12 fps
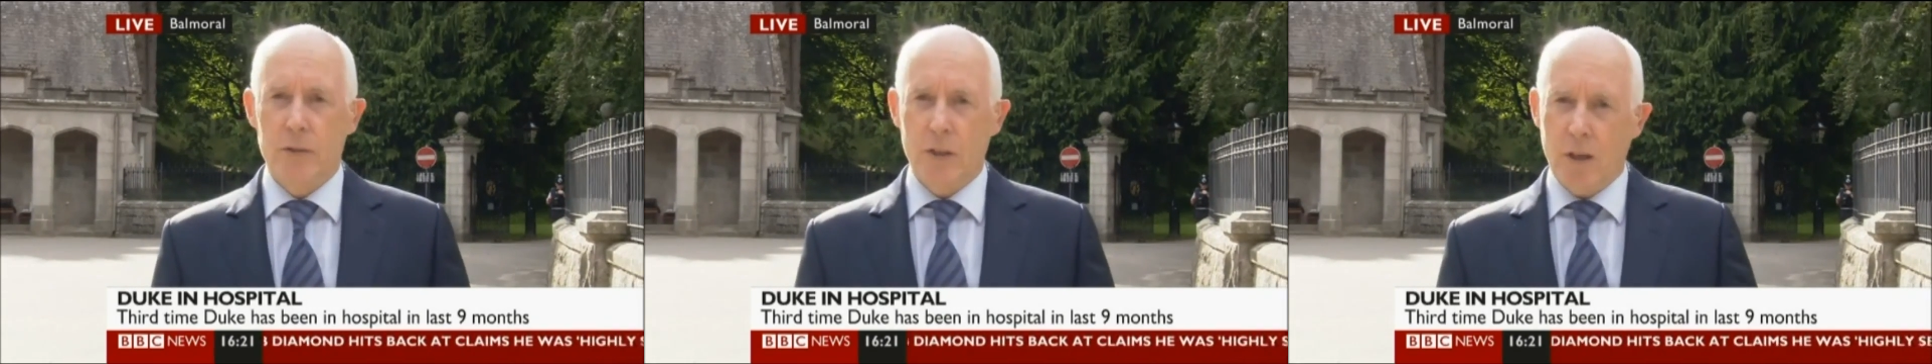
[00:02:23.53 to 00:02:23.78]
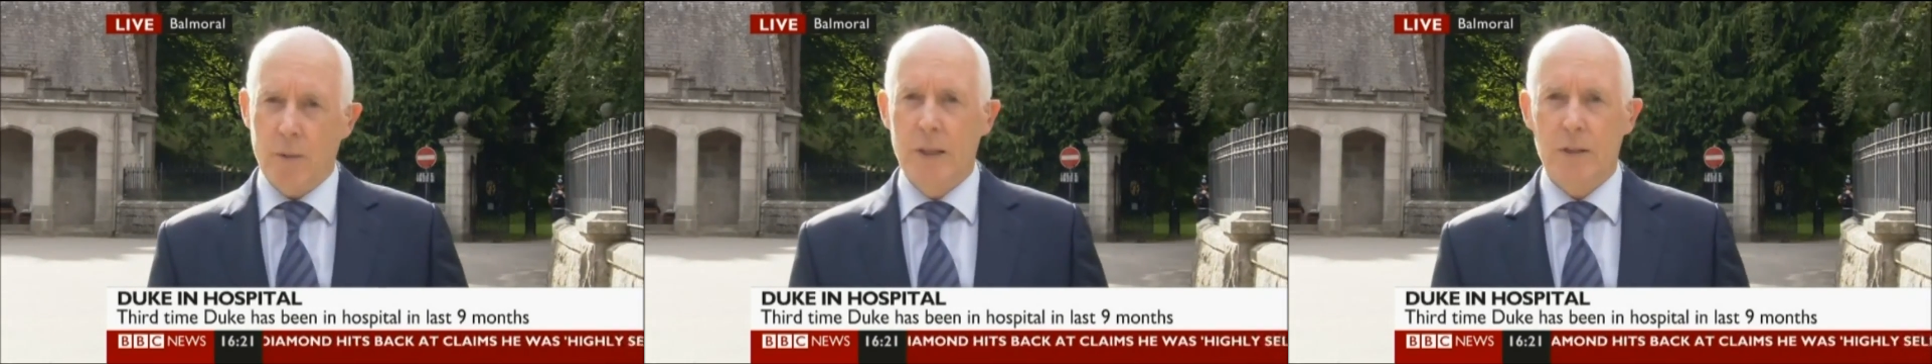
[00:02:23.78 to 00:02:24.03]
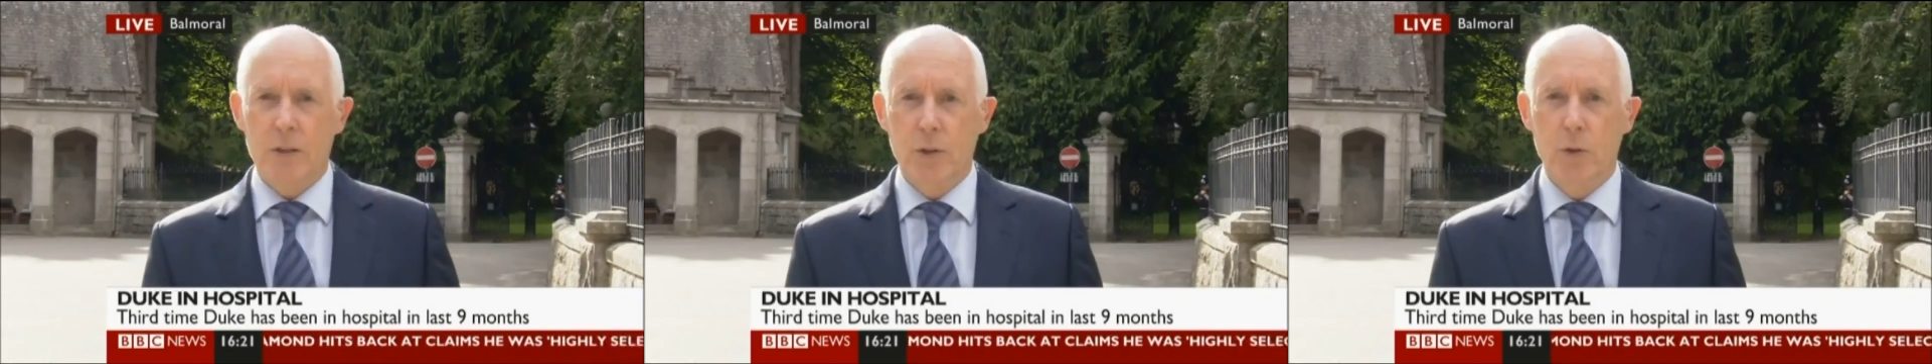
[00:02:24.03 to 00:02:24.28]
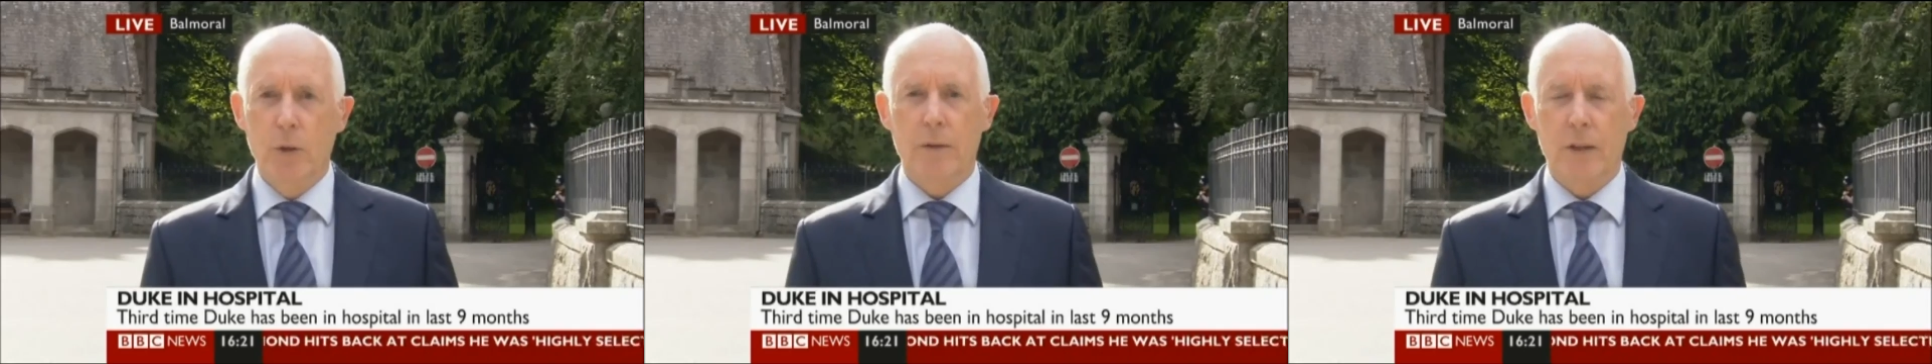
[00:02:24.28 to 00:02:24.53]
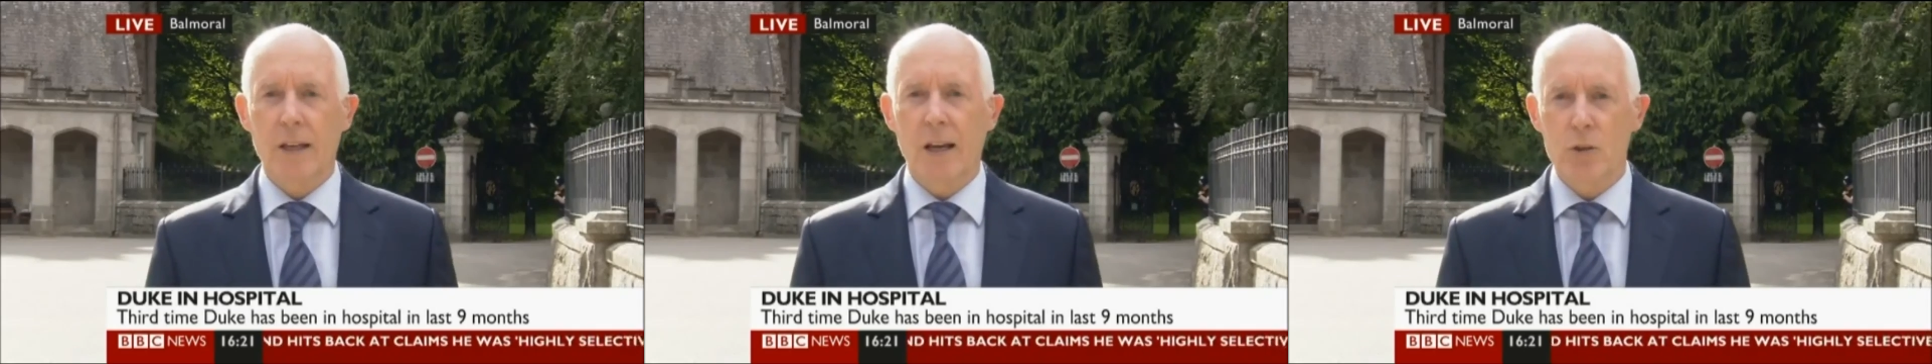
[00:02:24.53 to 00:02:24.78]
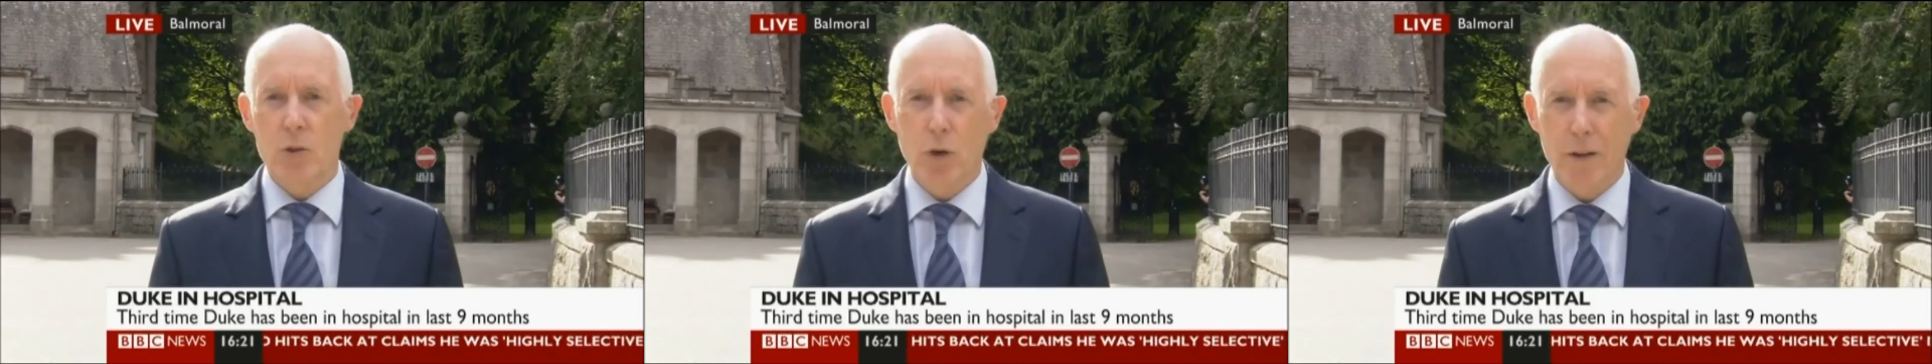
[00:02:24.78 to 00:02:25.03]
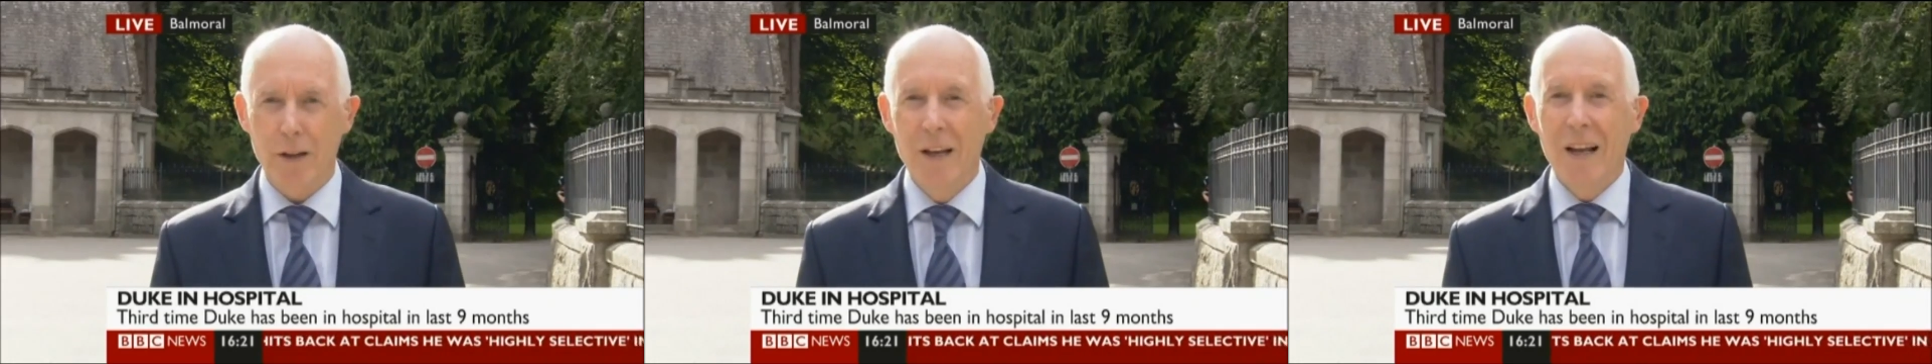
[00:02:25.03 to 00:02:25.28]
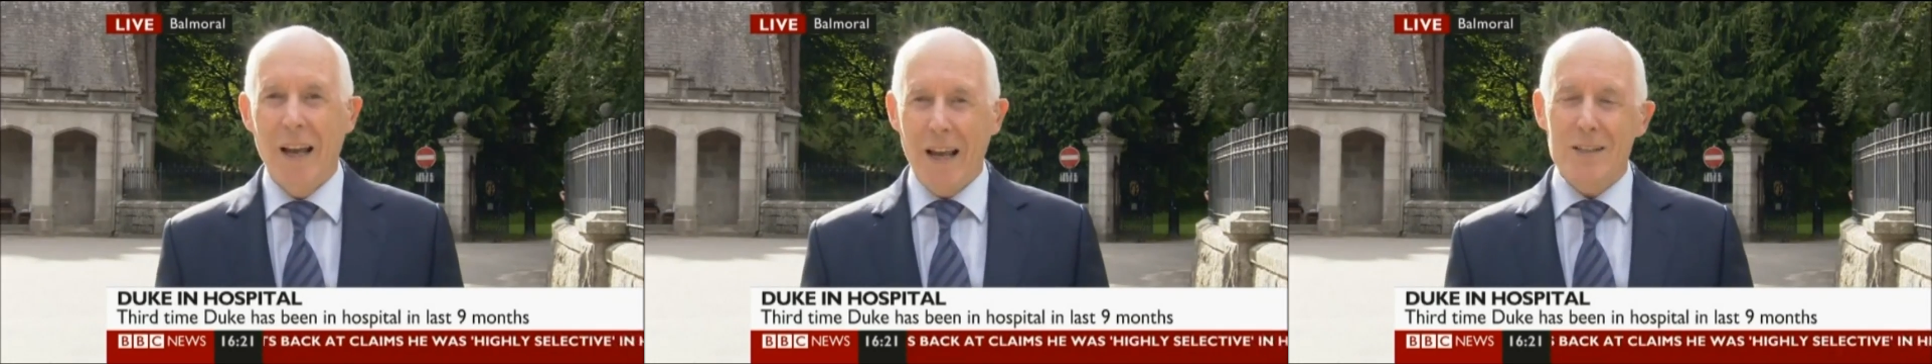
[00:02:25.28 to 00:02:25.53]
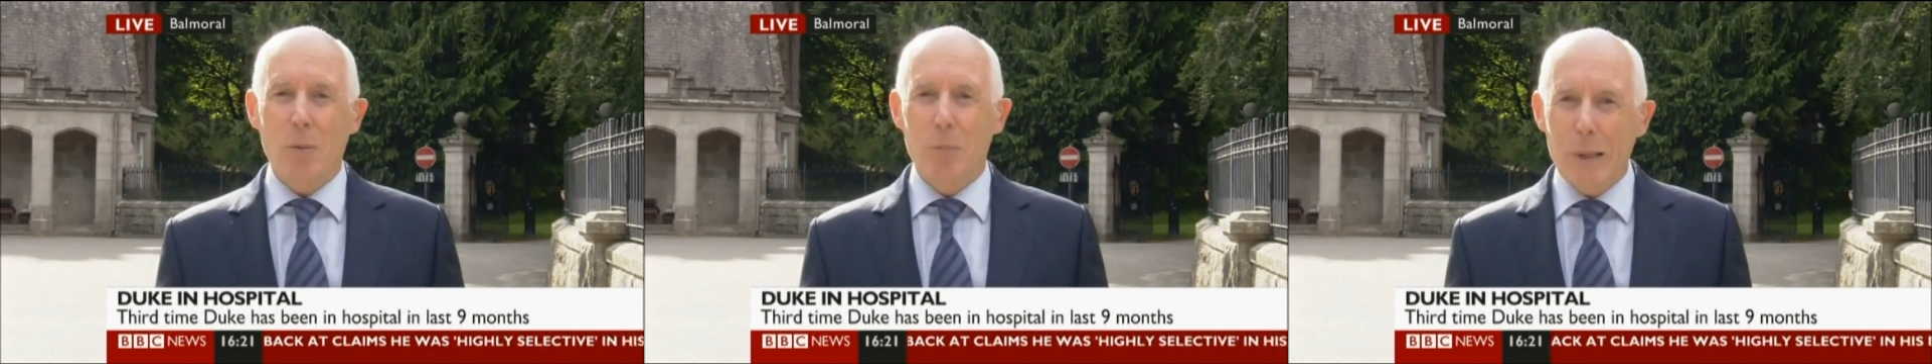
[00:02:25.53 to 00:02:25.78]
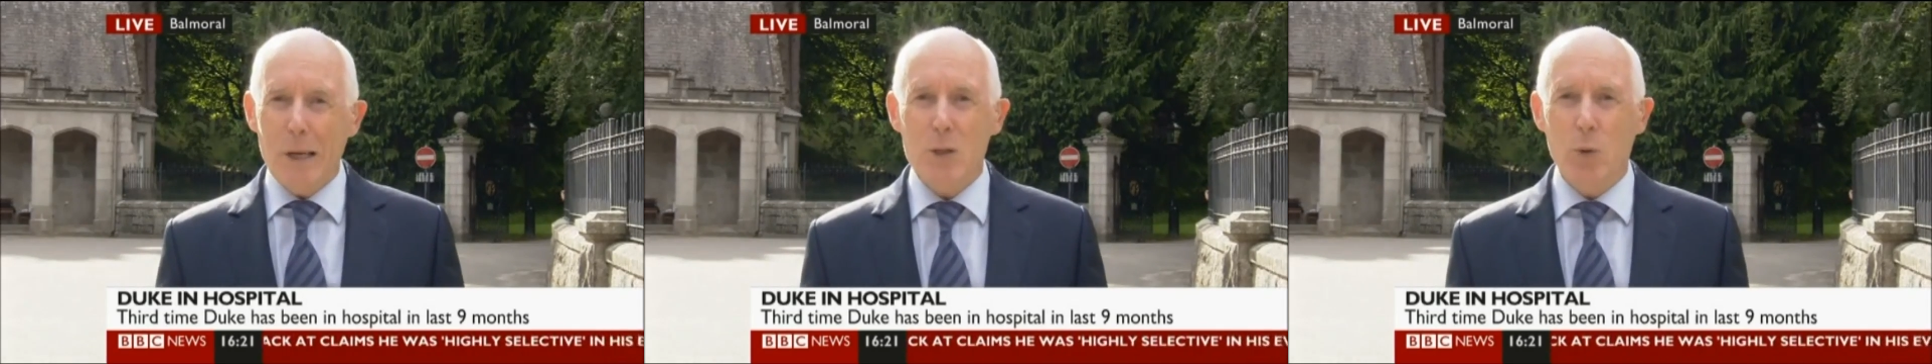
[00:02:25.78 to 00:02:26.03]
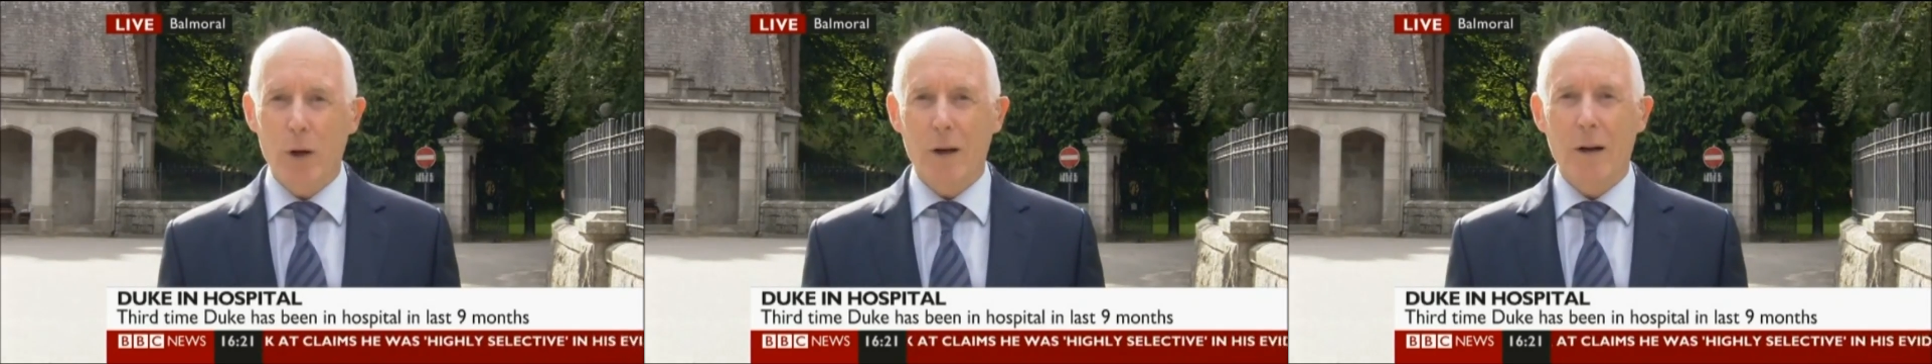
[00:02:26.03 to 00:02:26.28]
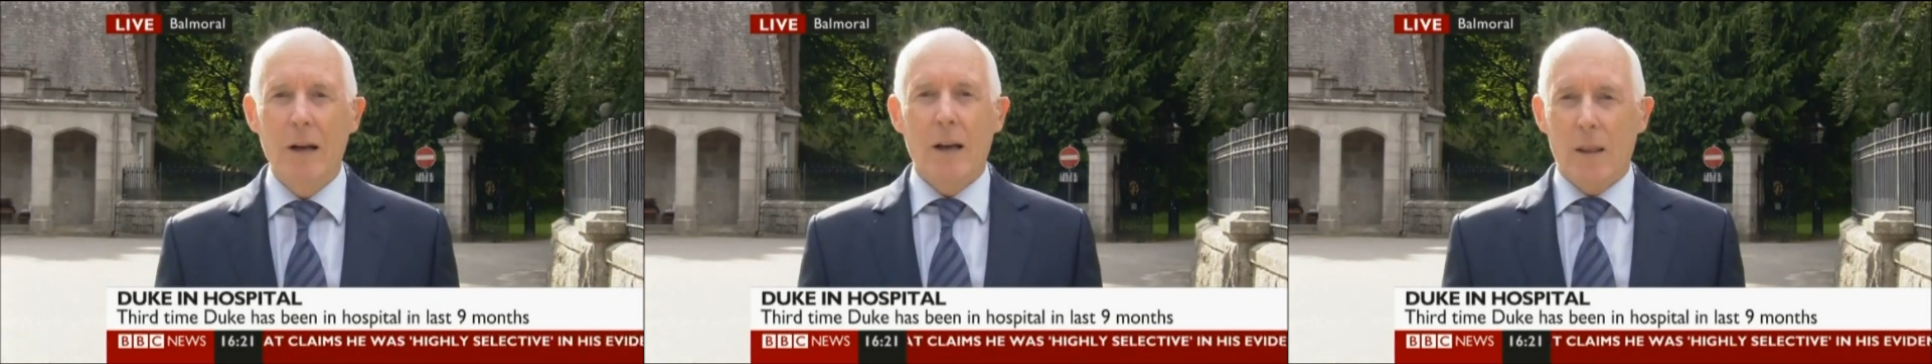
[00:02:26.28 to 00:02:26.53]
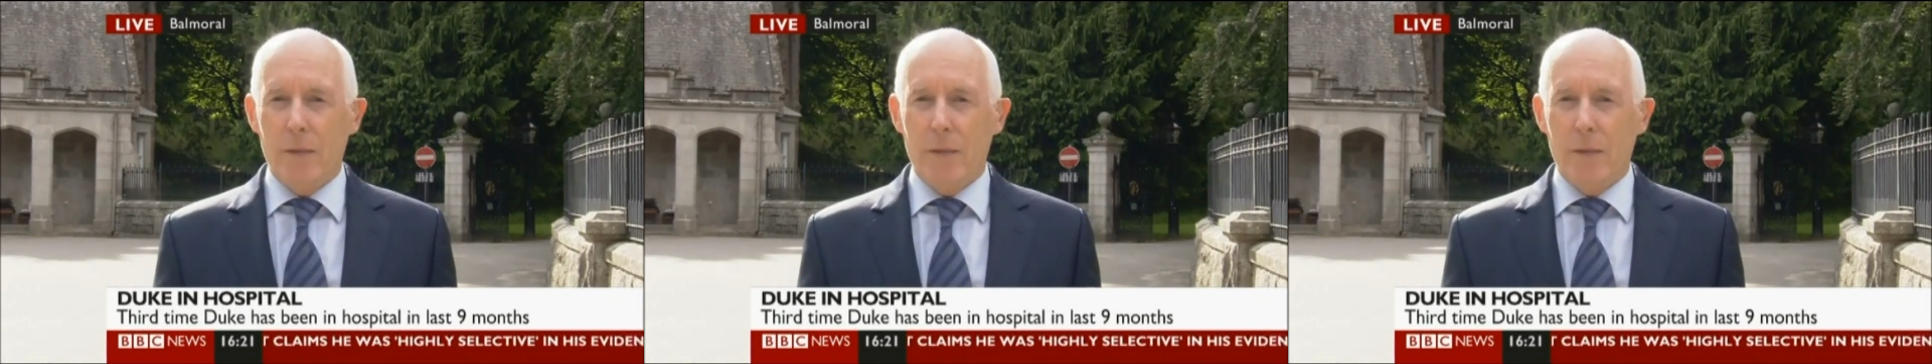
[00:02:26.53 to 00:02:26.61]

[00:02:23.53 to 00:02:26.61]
to come here to the castle, rather. It's a place where